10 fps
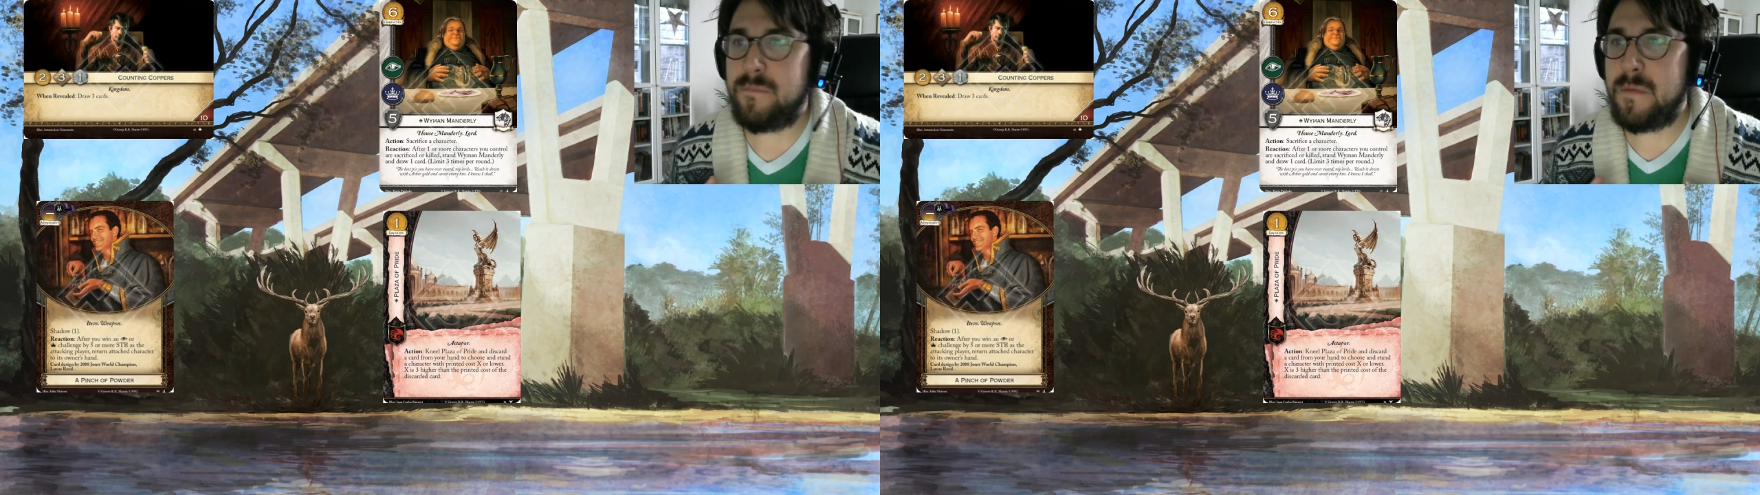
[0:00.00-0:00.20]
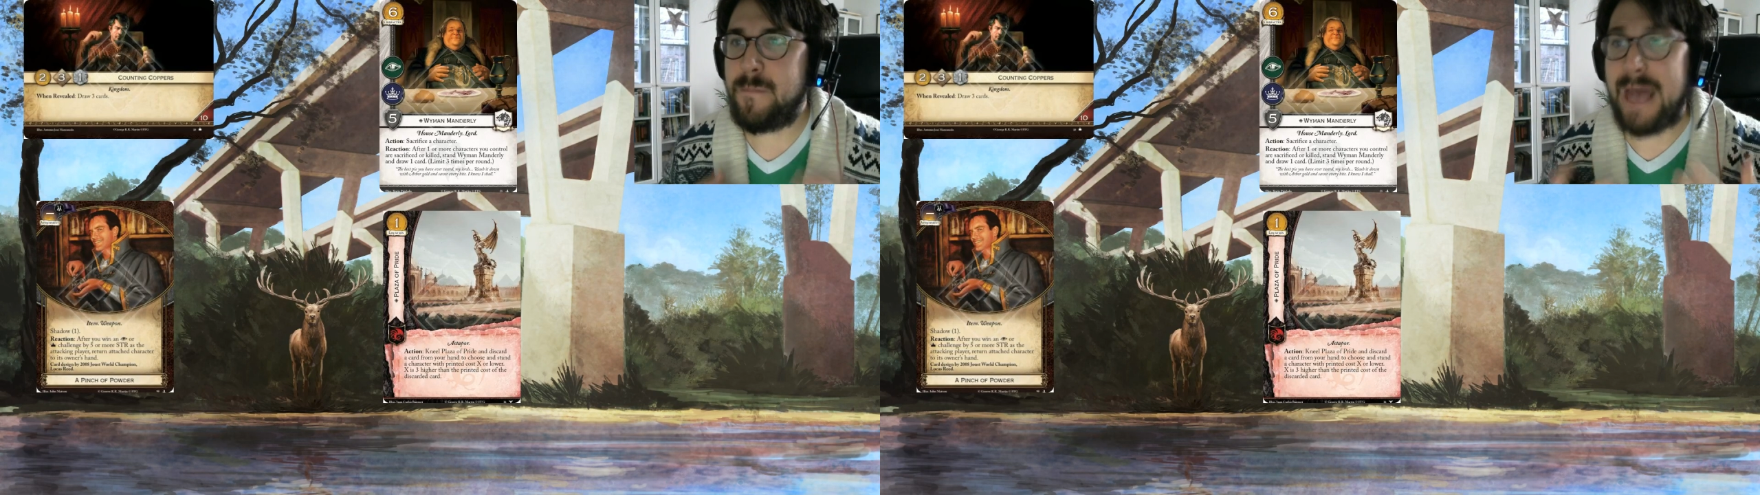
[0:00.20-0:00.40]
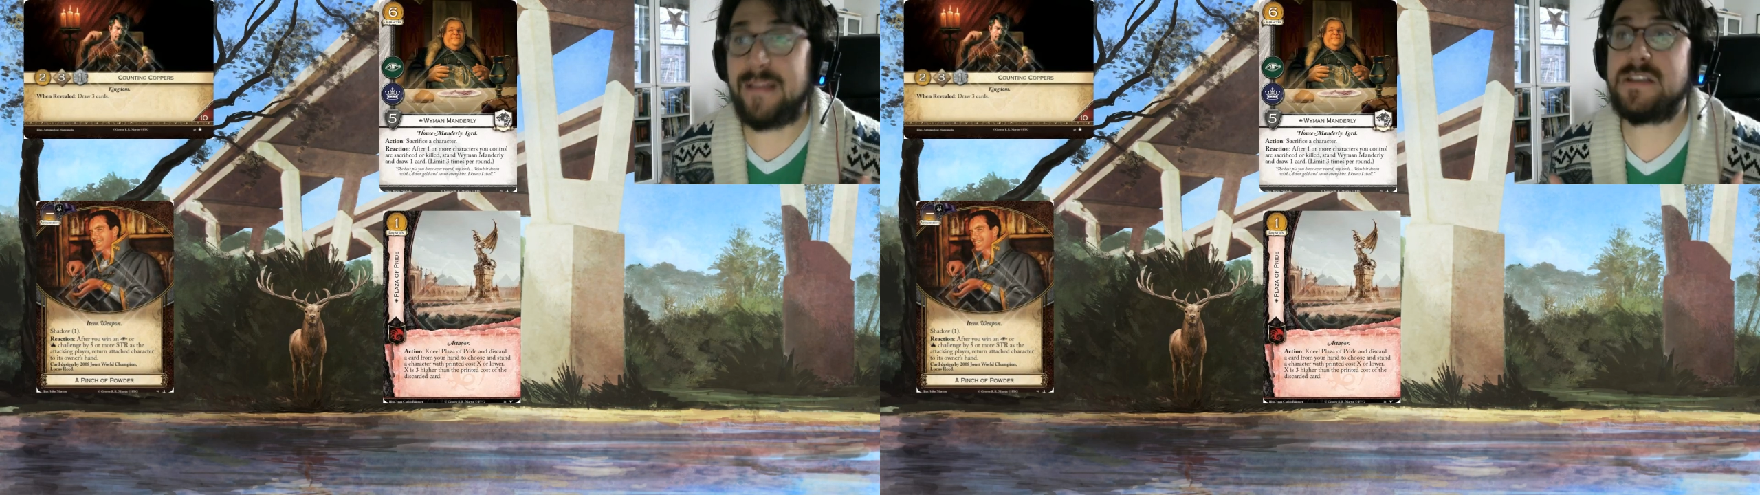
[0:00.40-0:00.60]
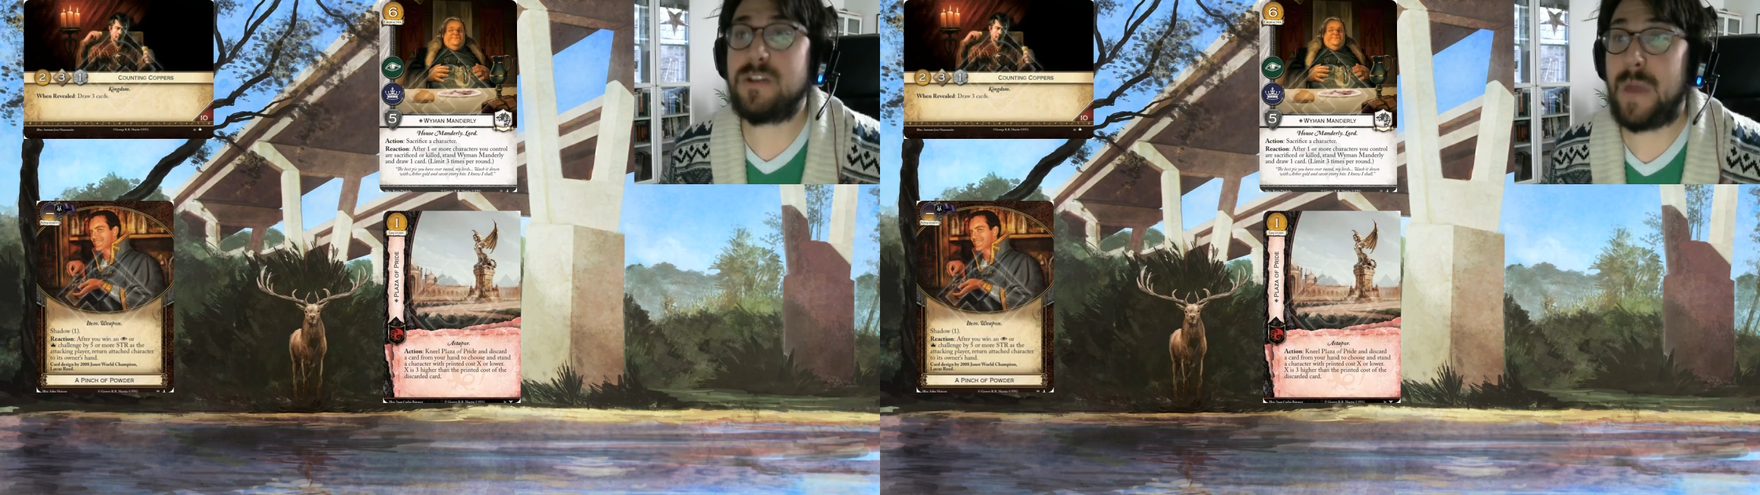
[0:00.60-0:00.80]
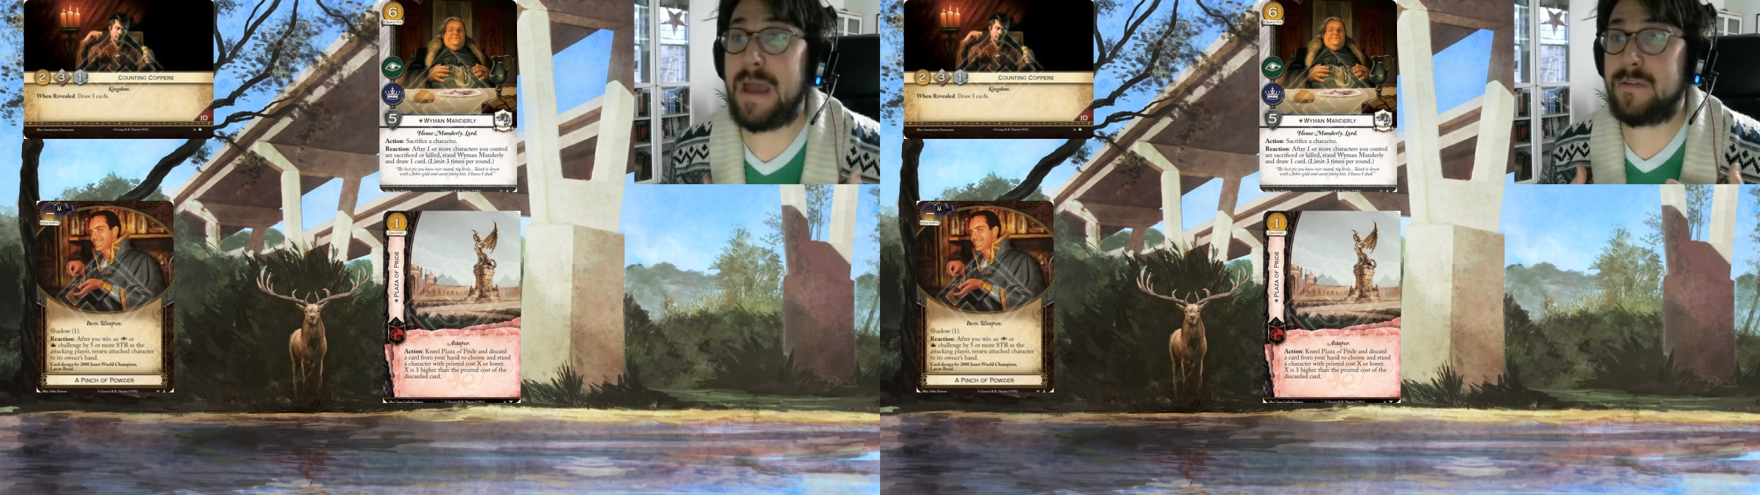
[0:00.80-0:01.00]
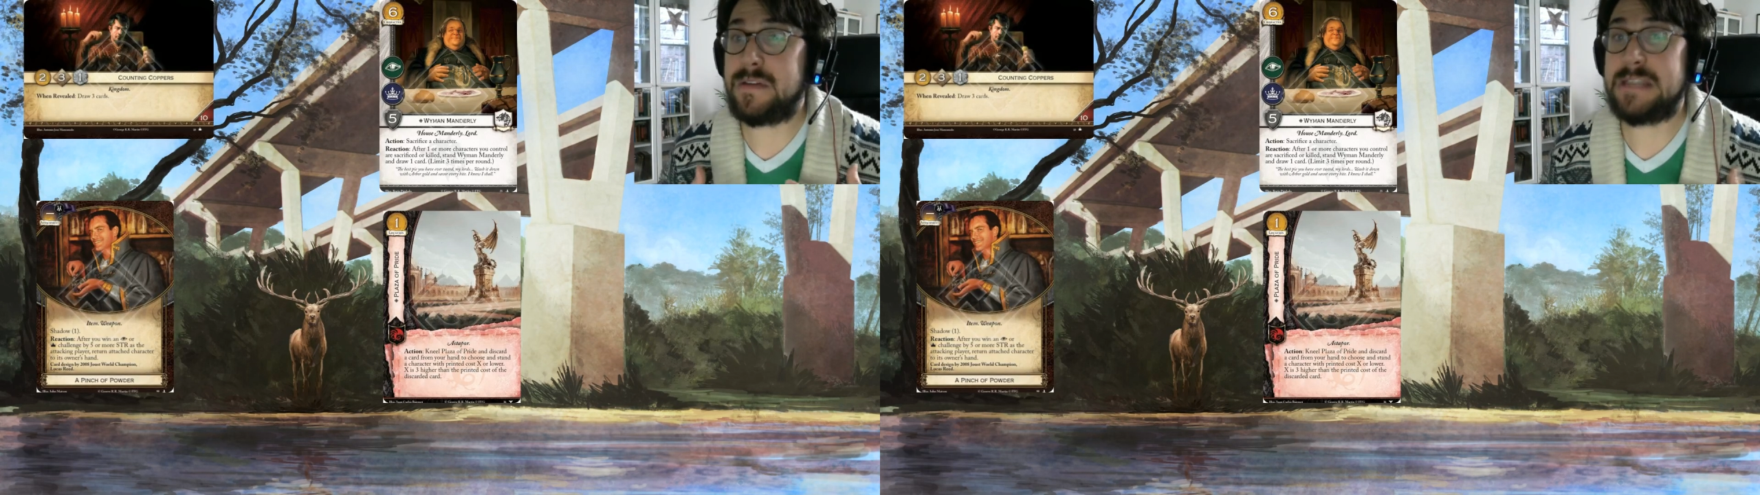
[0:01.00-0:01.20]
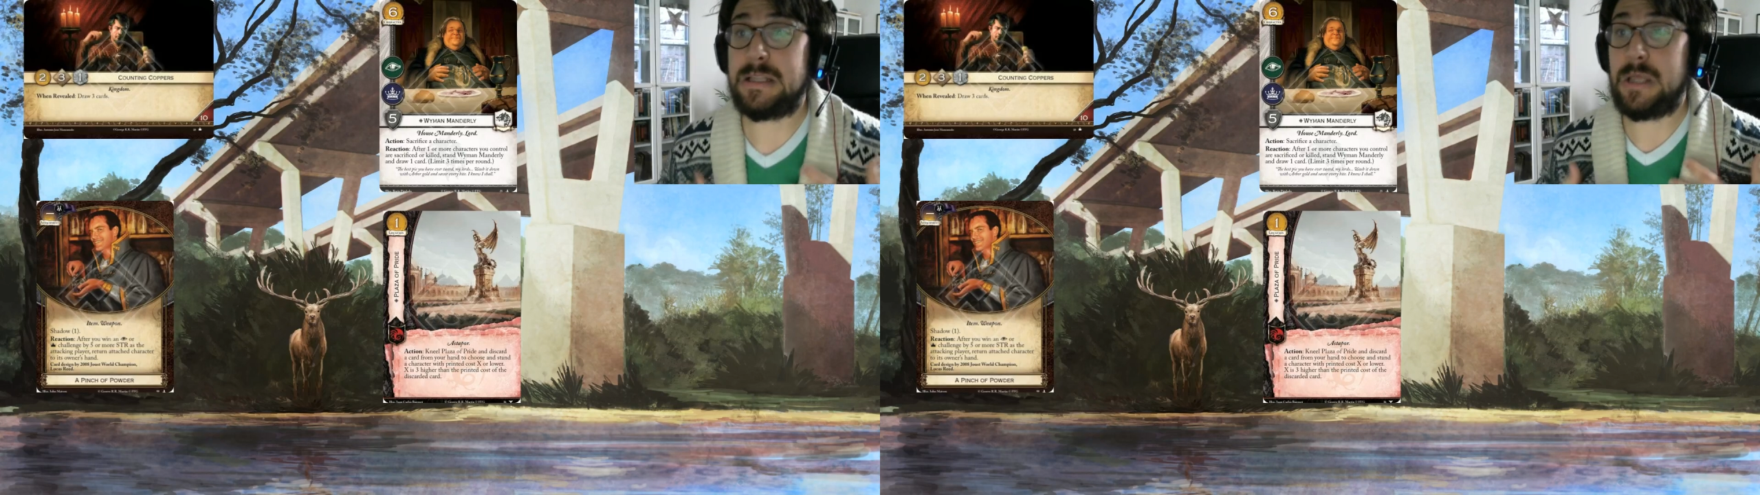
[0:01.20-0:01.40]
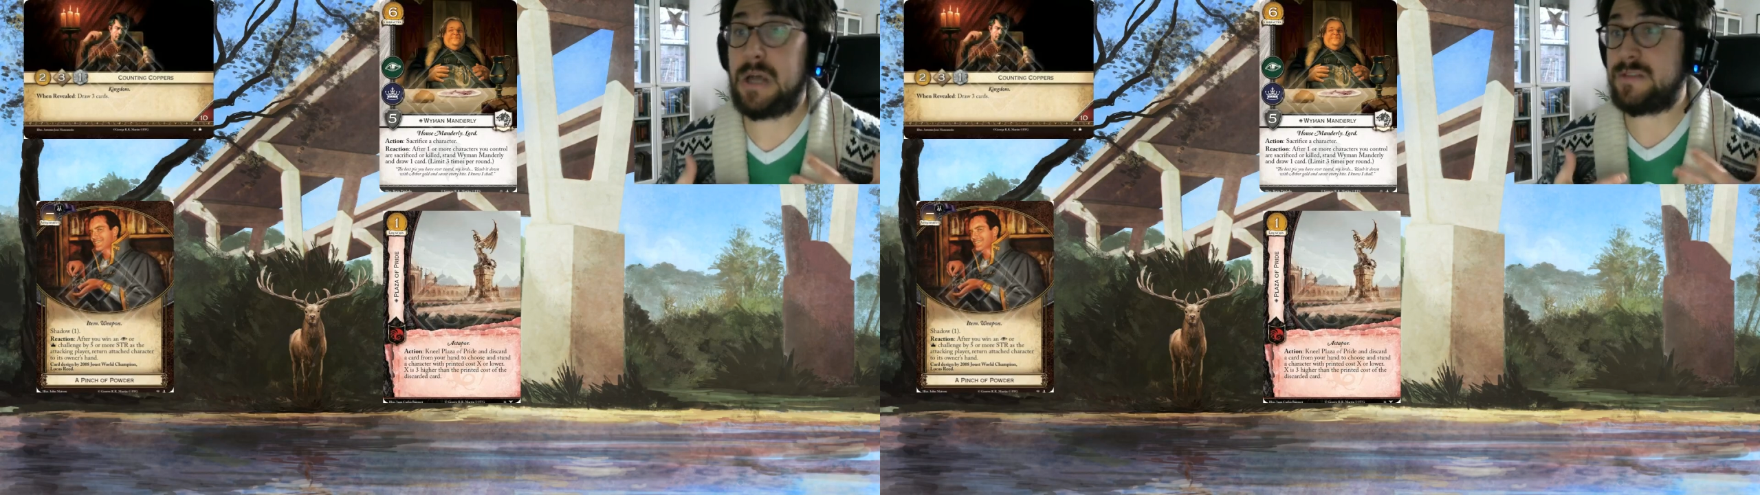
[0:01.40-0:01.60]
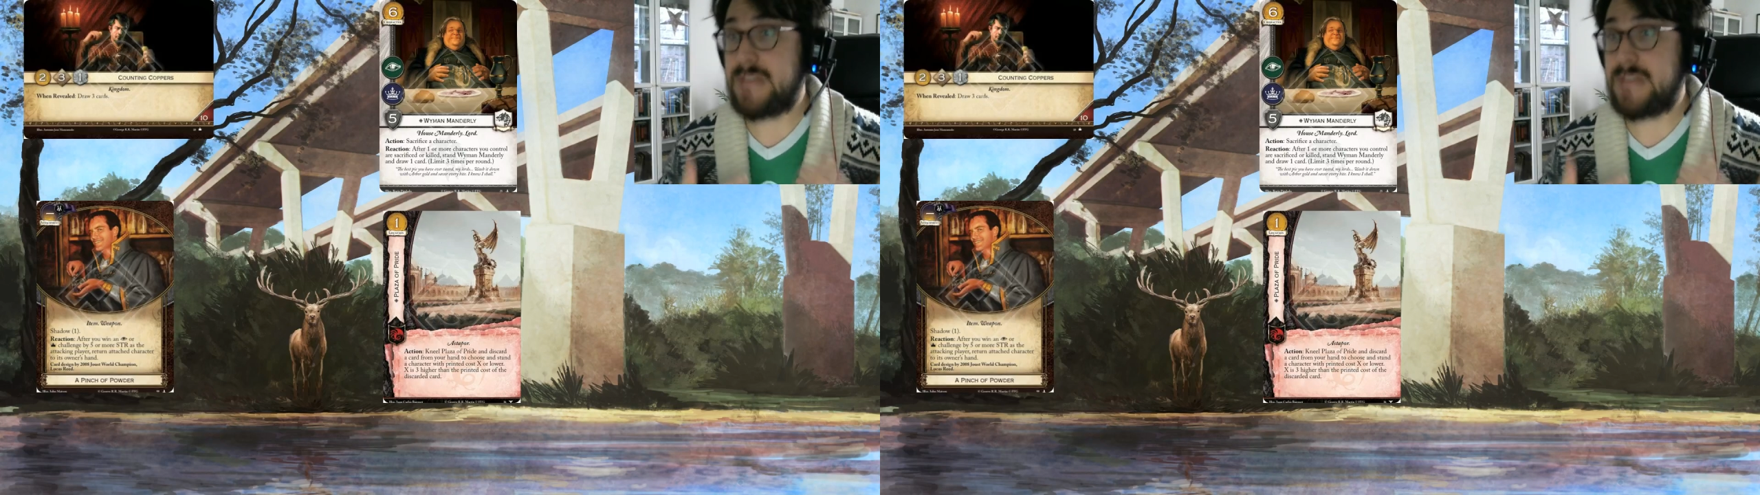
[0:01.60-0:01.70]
balanced around, it's a loss of